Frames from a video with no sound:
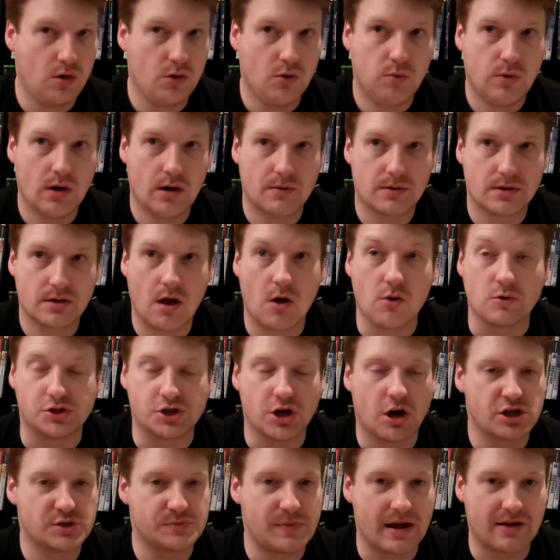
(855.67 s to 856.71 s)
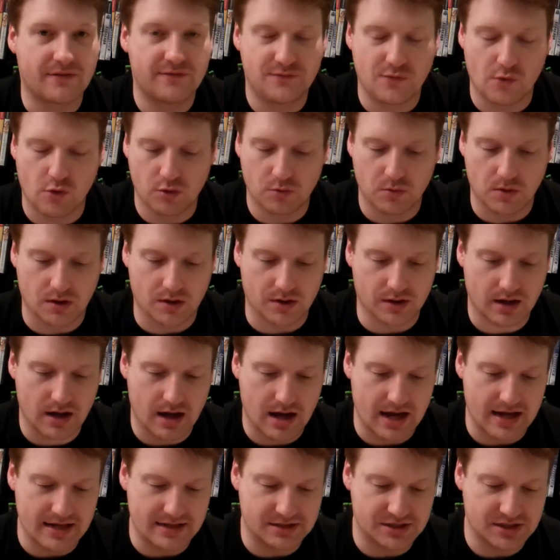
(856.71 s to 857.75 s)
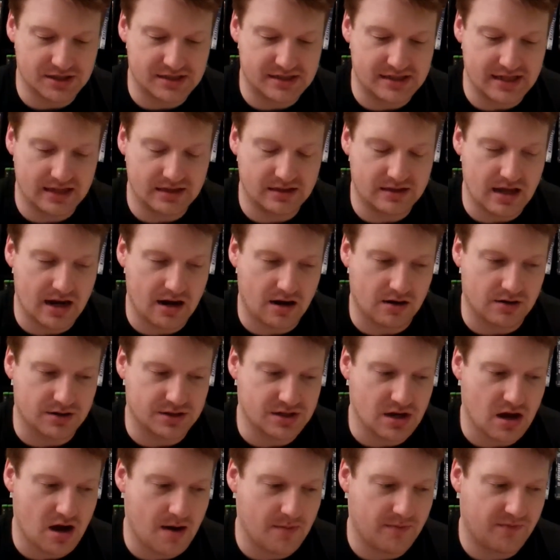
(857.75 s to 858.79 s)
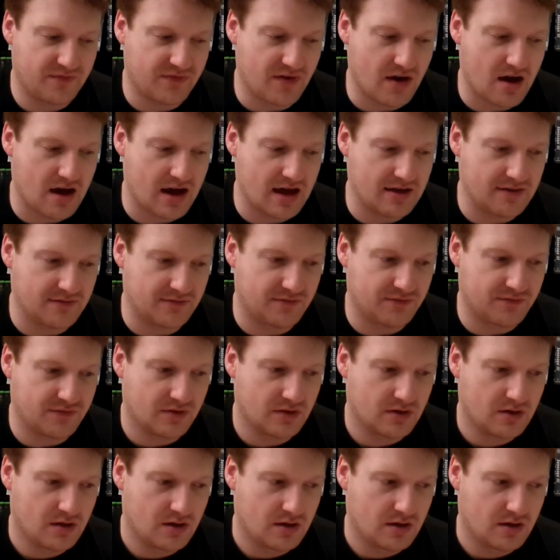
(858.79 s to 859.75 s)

Chargeback Forward just did their top 5